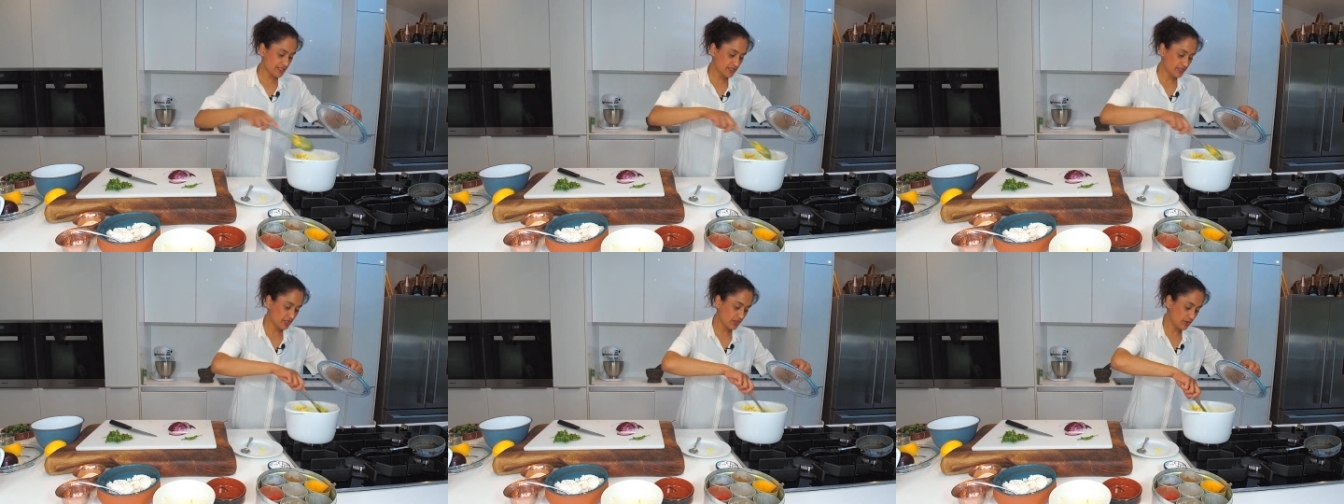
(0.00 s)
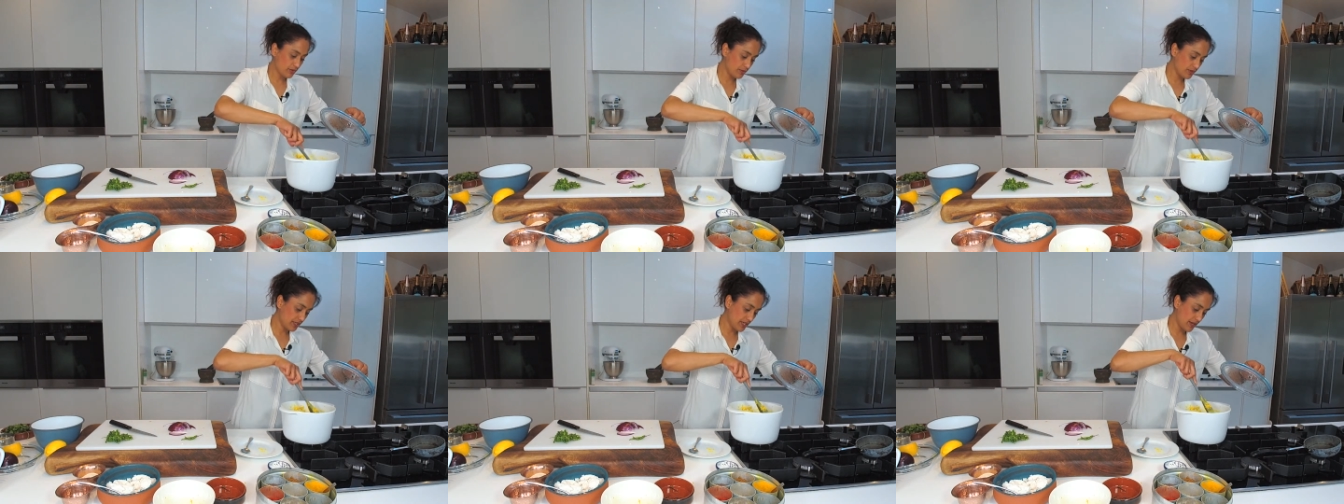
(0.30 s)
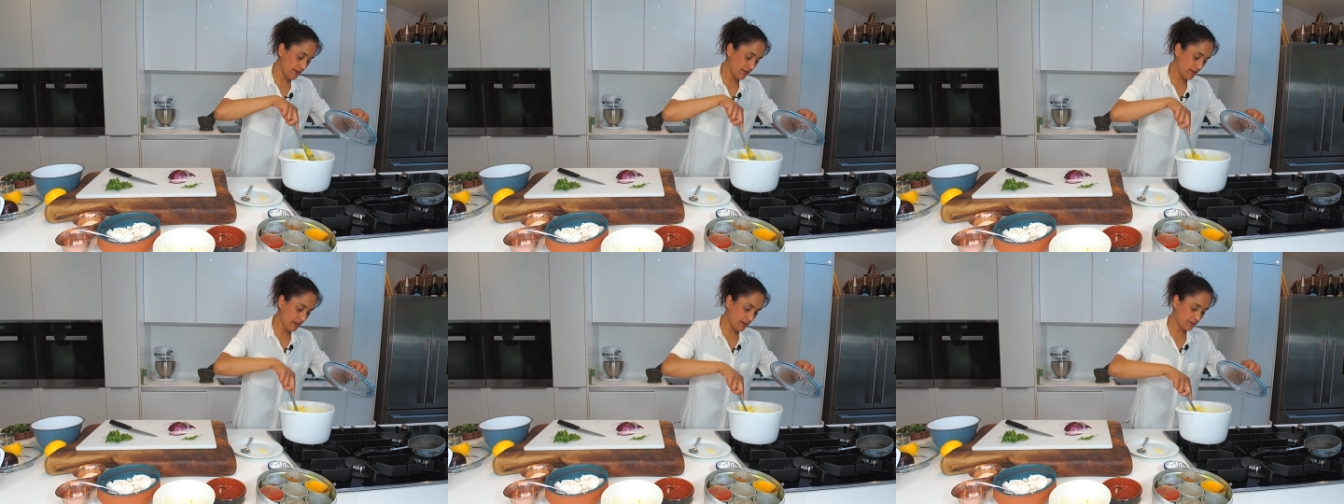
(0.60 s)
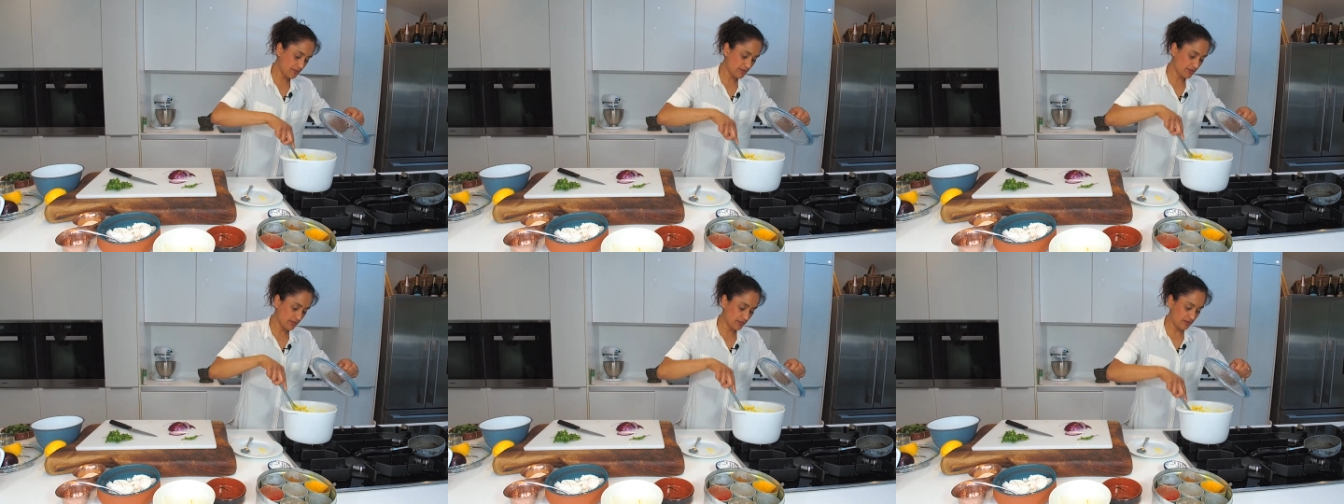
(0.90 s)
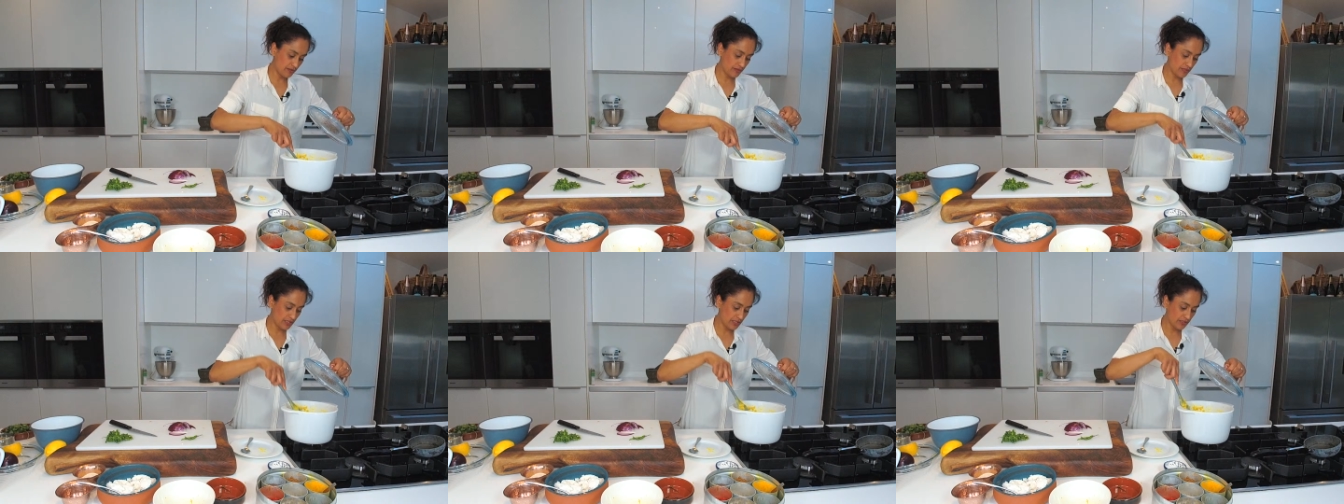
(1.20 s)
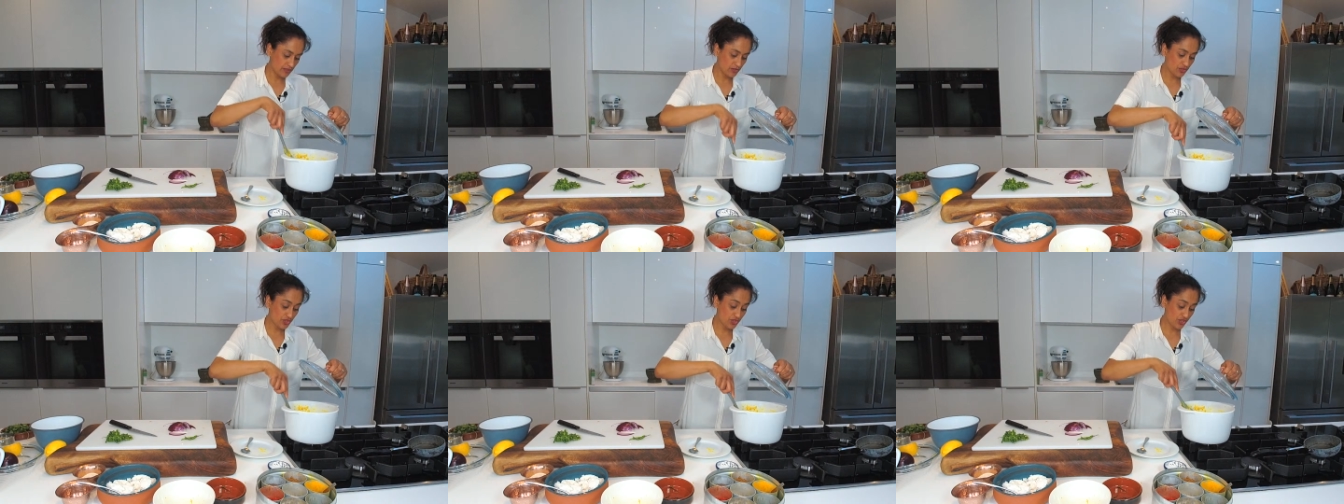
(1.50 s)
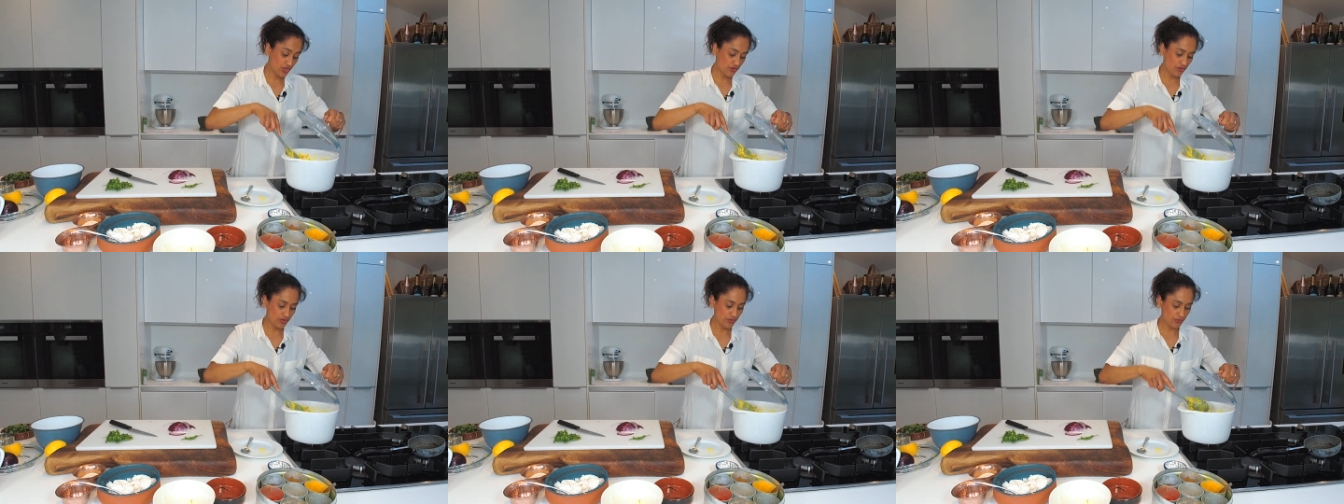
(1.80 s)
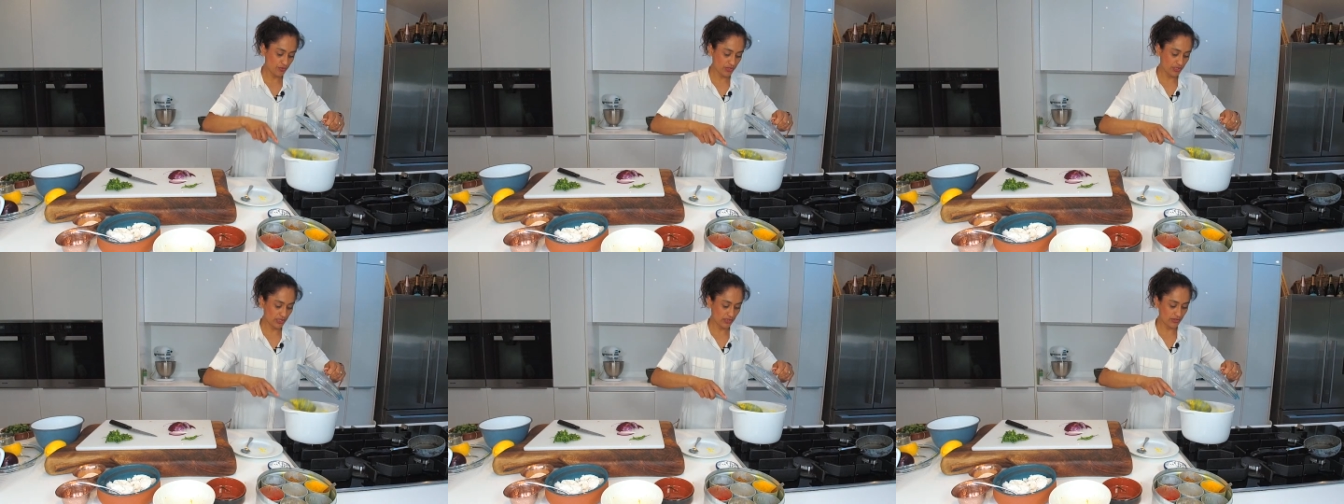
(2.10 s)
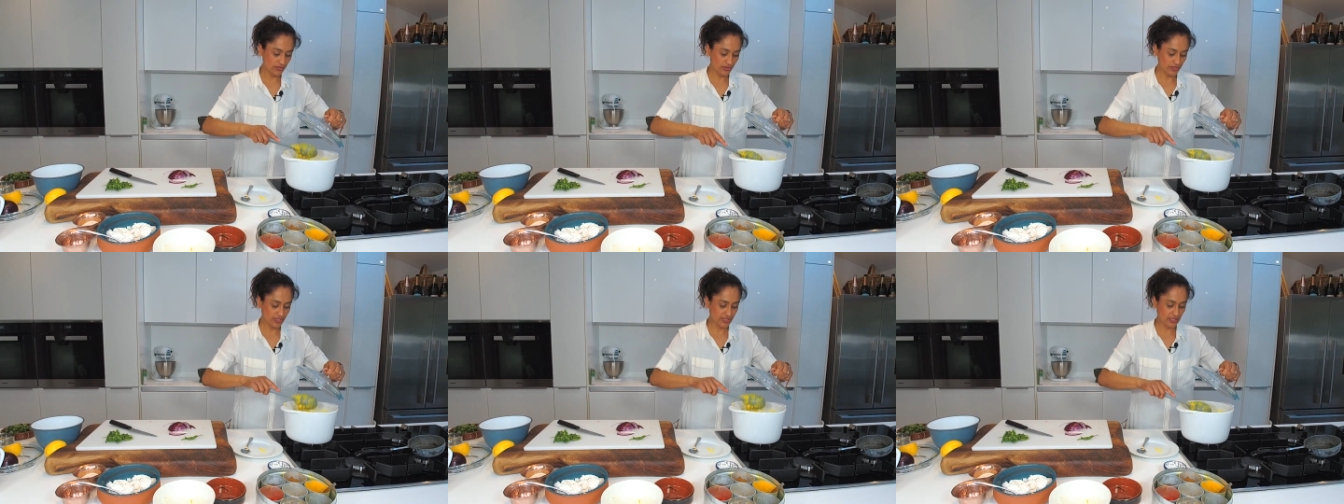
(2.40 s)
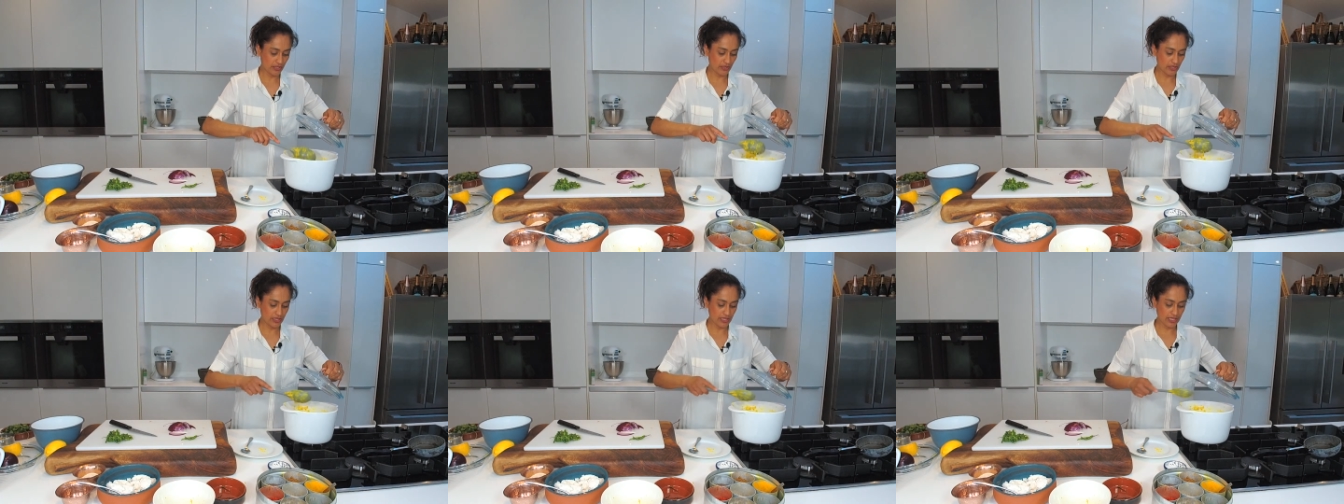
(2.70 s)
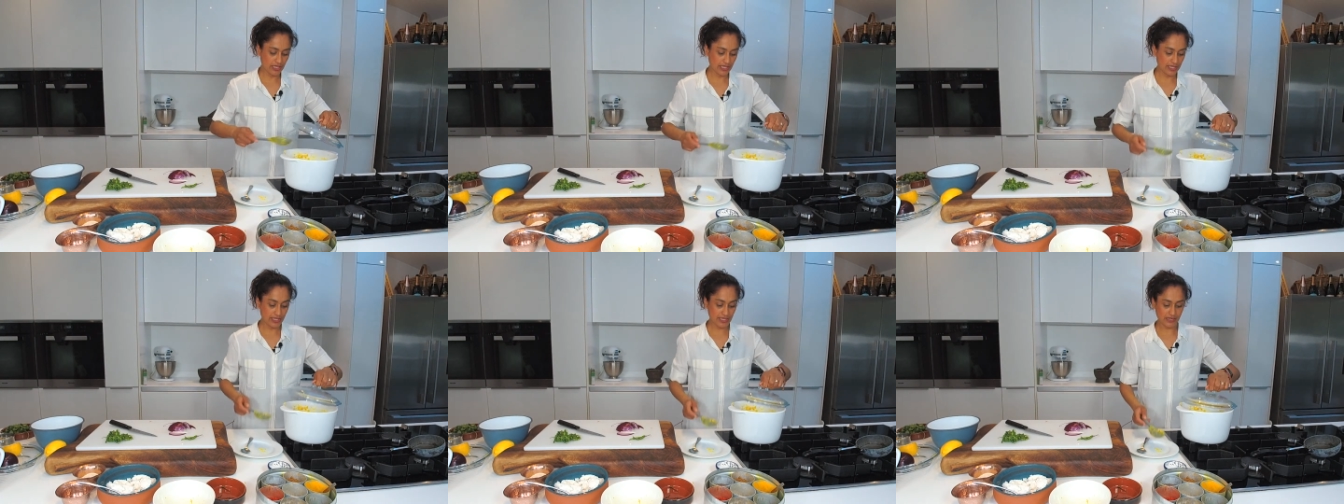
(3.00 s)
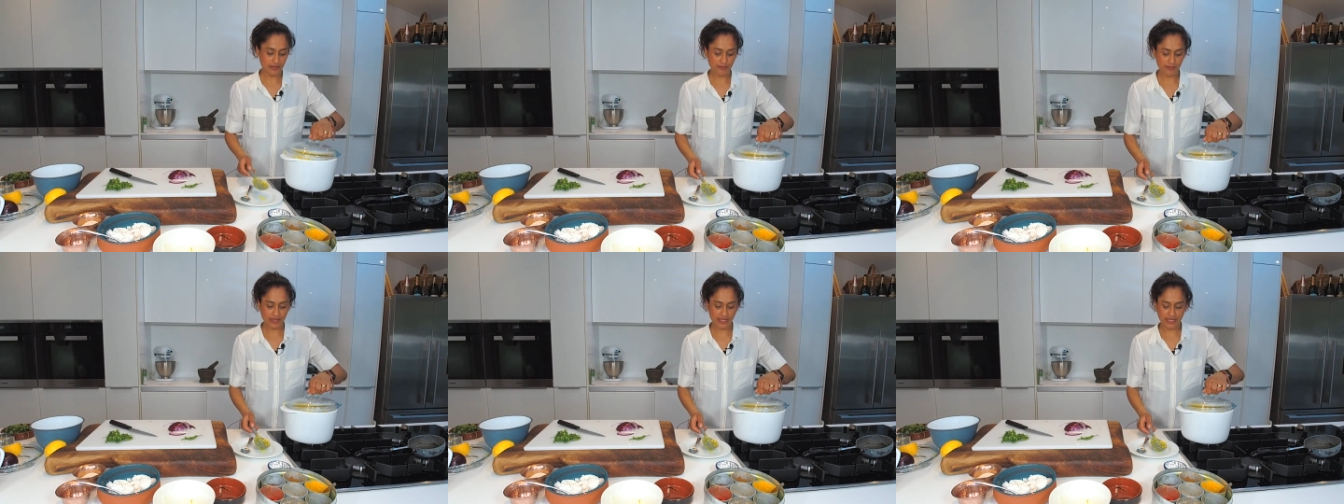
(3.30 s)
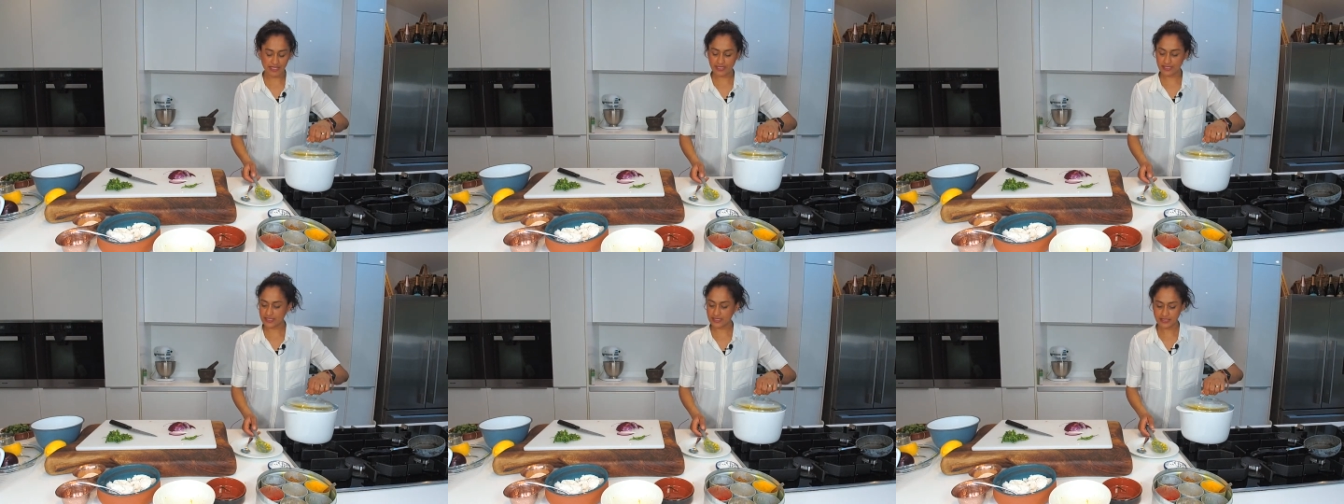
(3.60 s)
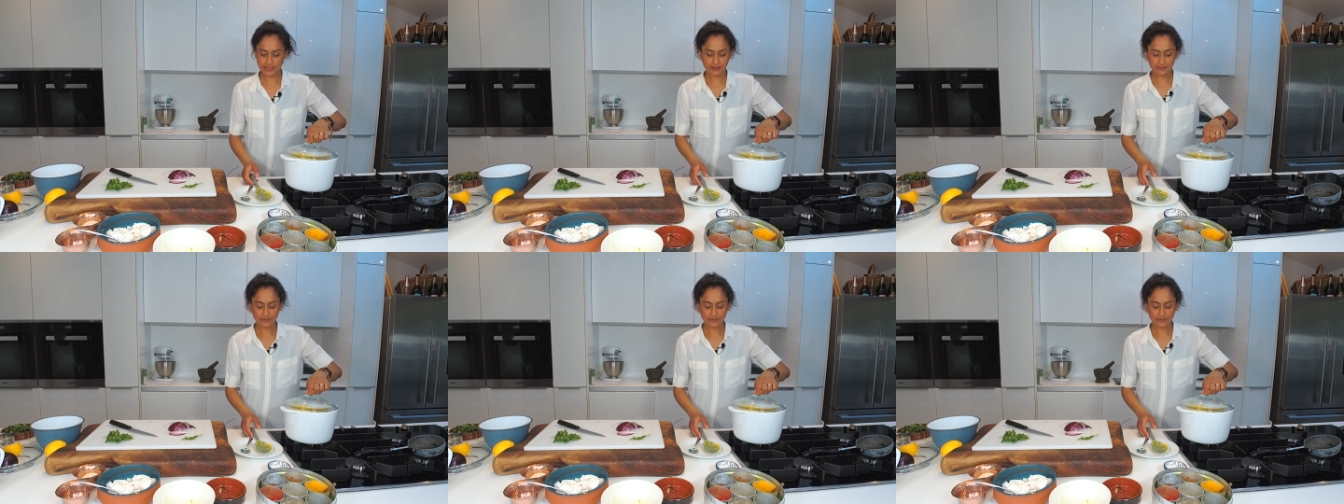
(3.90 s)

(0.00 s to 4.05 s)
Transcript: So yeah, absolutely, and I'll show you what it looks like in a minute.